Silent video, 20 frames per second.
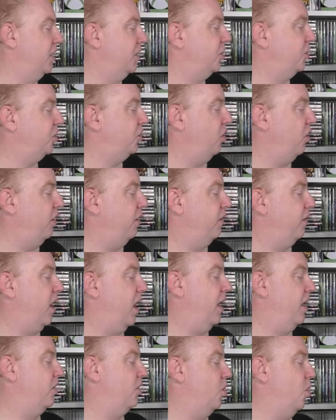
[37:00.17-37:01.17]
Sonic
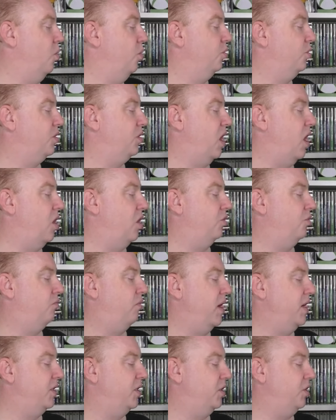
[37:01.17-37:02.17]
and All-Stars
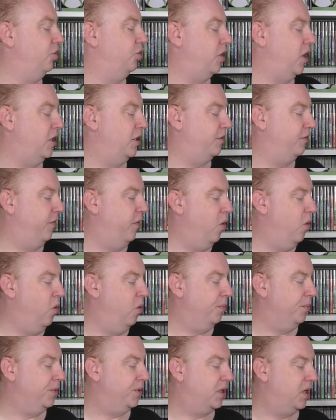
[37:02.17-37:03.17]
Racing
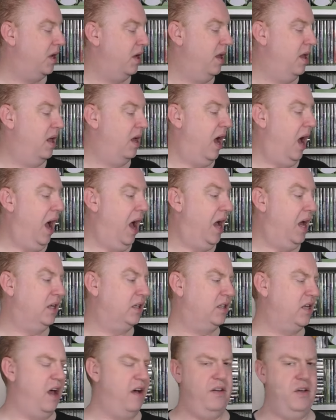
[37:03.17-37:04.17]
Transformed.
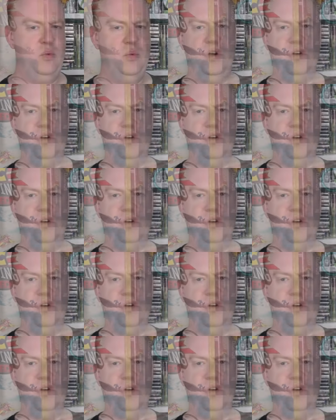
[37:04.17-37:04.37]
I think